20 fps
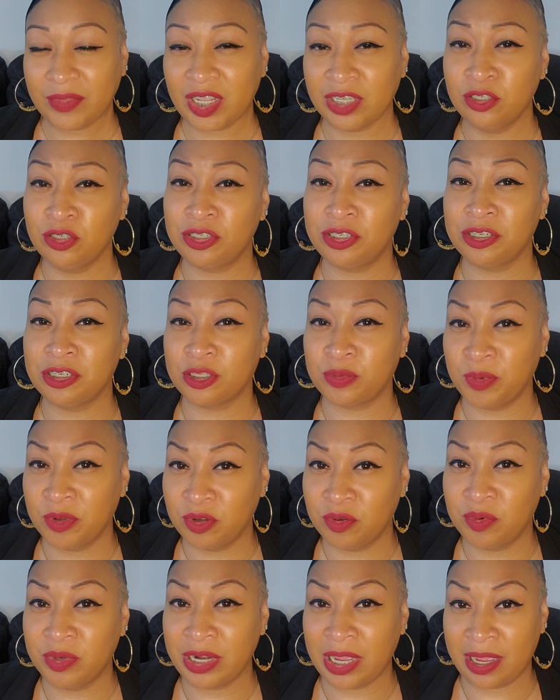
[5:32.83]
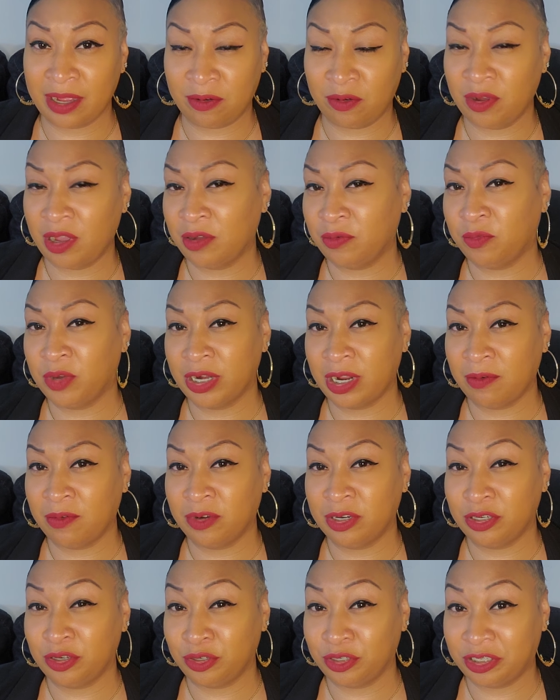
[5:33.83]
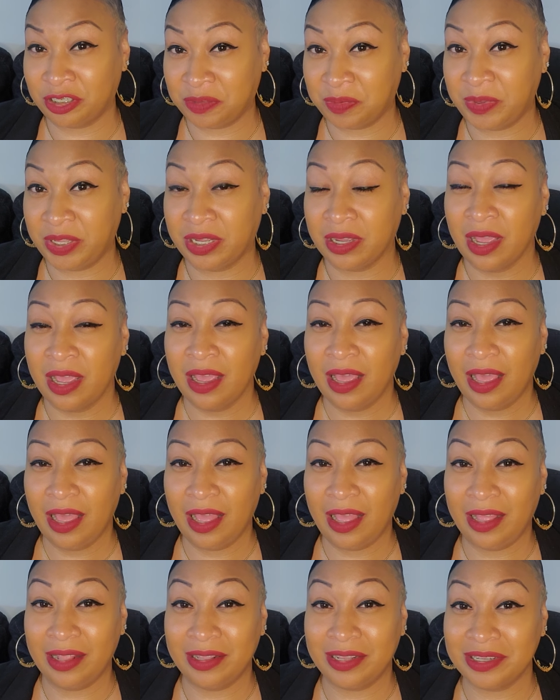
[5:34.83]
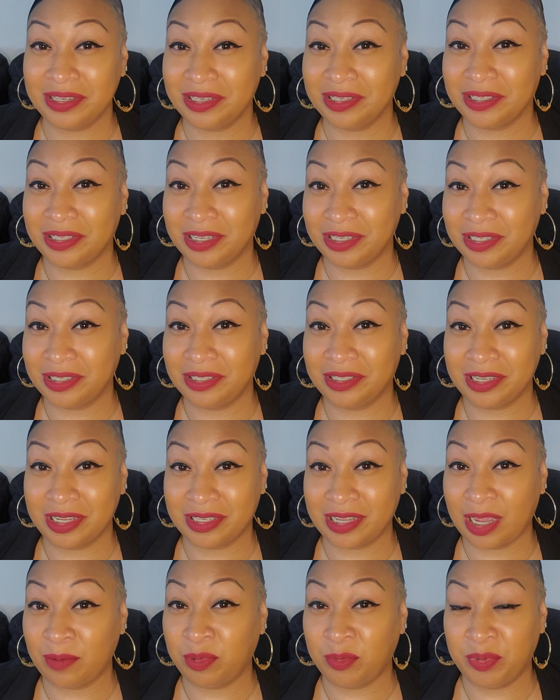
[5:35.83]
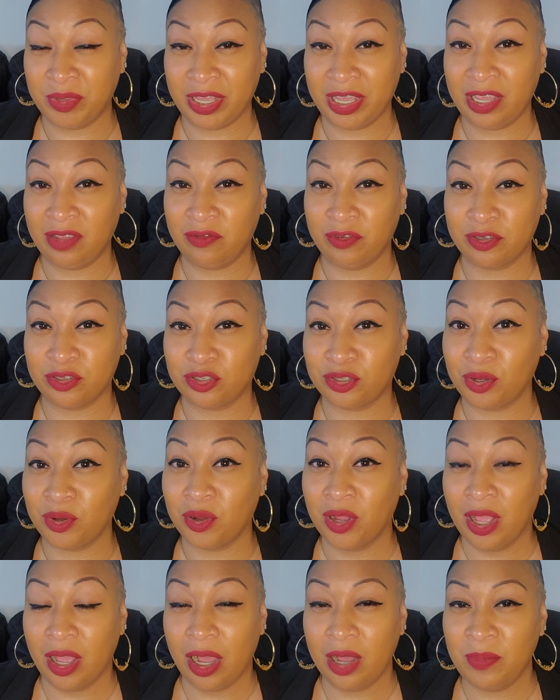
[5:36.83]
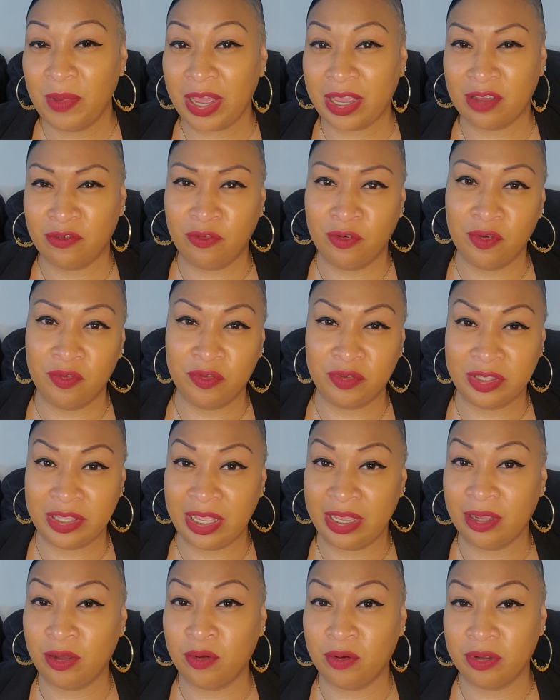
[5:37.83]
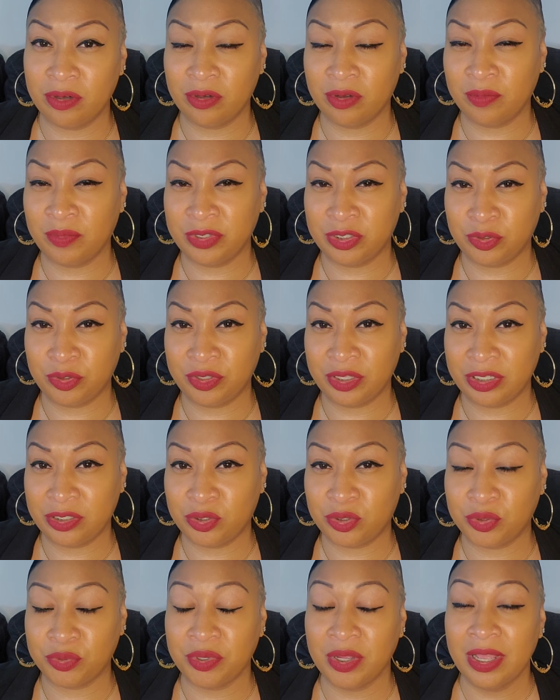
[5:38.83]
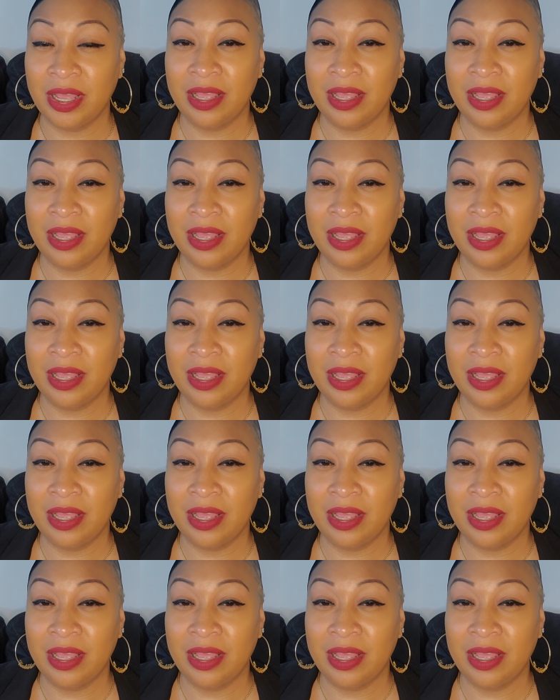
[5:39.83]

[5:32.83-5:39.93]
You should have spoke when I wanted you to speak. And this is the type of behavior. So a back and forth thing going on between these two.